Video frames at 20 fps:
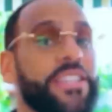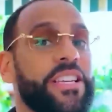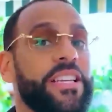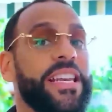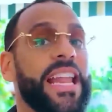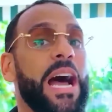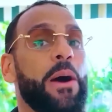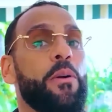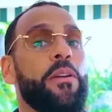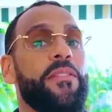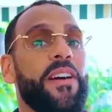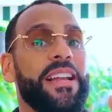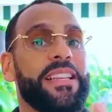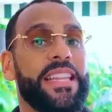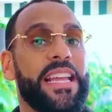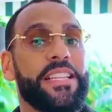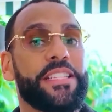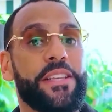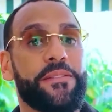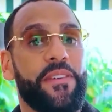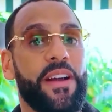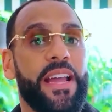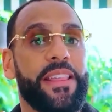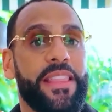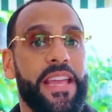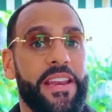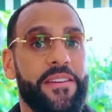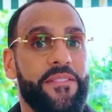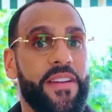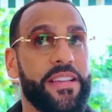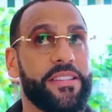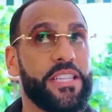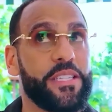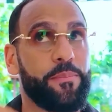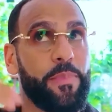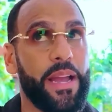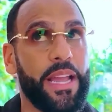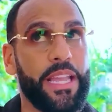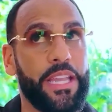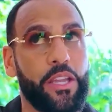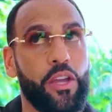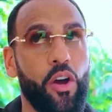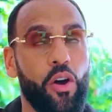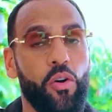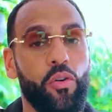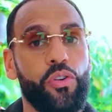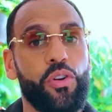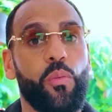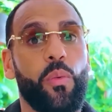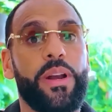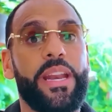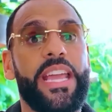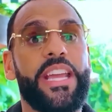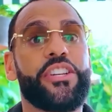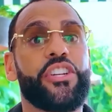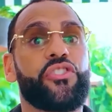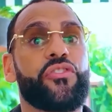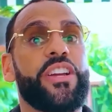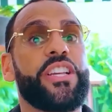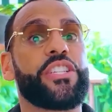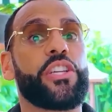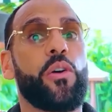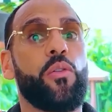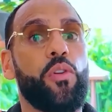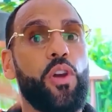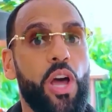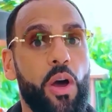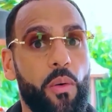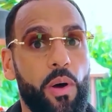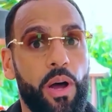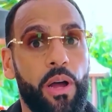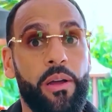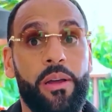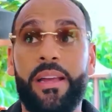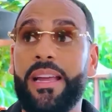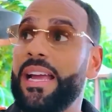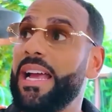so now we've identified that investors buy gold when interest rates go lower.